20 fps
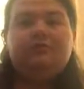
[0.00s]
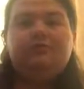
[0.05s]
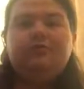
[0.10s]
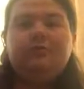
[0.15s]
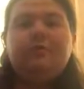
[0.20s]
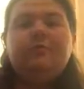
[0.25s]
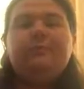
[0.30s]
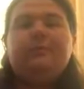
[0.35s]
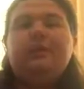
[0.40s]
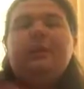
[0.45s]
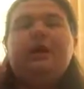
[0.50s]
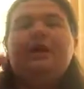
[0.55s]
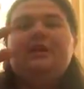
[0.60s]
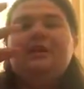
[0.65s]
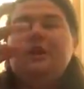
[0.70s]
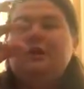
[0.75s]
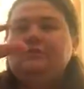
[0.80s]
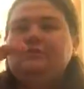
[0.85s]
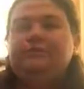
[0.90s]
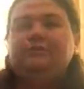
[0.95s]
proper like
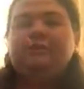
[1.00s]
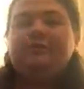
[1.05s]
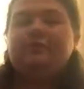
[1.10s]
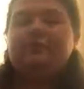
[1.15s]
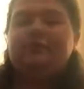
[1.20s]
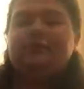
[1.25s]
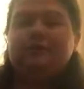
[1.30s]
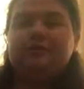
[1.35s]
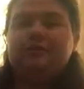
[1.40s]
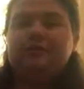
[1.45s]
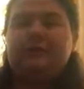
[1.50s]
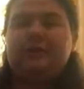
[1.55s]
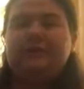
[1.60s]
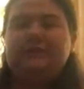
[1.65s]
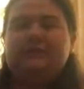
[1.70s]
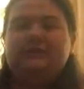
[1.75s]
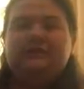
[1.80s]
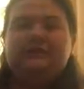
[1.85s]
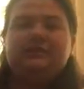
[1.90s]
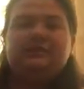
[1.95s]
loads of American
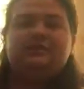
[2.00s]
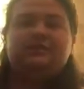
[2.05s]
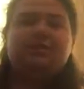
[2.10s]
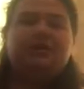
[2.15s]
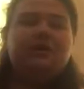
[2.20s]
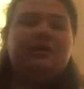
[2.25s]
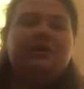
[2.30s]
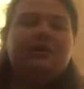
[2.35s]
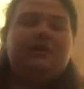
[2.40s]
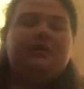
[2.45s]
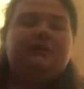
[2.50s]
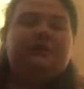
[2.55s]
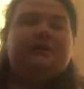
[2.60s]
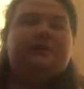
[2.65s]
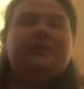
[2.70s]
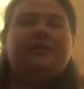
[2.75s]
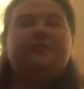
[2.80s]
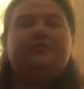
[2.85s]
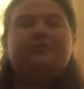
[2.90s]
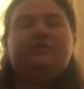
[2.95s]
sweets. And I
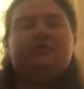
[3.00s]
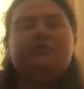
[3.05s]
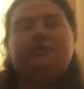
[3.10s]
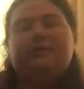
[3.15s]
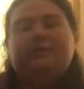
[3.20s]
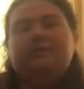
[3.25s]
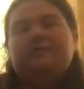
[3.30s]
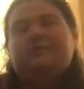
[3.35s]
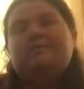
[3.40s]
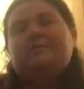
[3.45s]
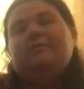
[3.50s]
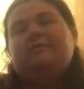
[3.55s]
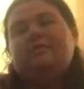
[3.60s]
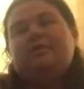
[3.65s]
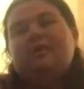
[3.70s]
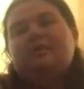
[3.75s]
think there were sweets from other